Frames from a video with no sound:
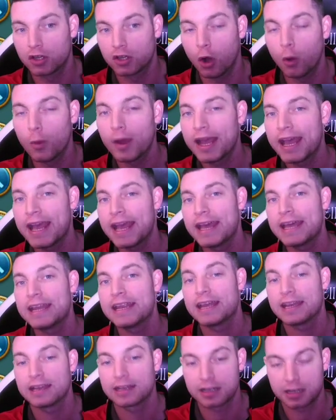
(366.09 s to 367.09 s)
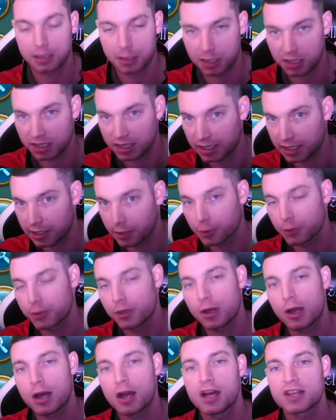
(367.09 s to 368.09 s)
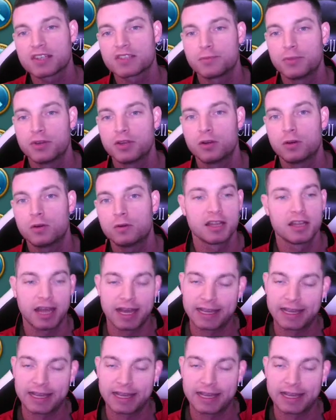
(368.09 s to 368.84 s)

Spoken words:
Go ahead, clear your hospital.